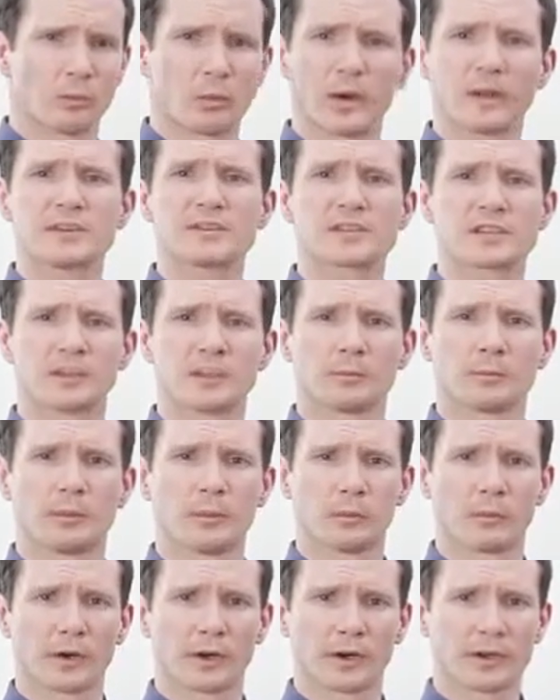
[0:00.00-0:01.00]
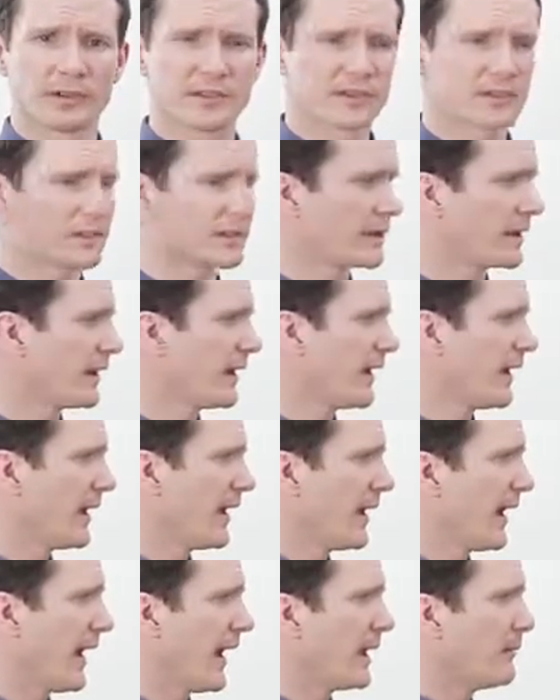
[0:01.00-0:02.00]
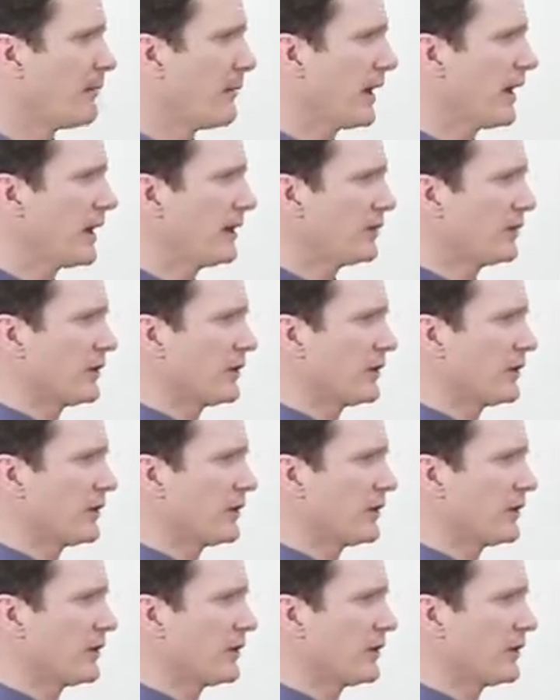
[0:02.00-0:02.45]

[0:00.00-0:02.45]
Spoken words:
1-syllable words, and many of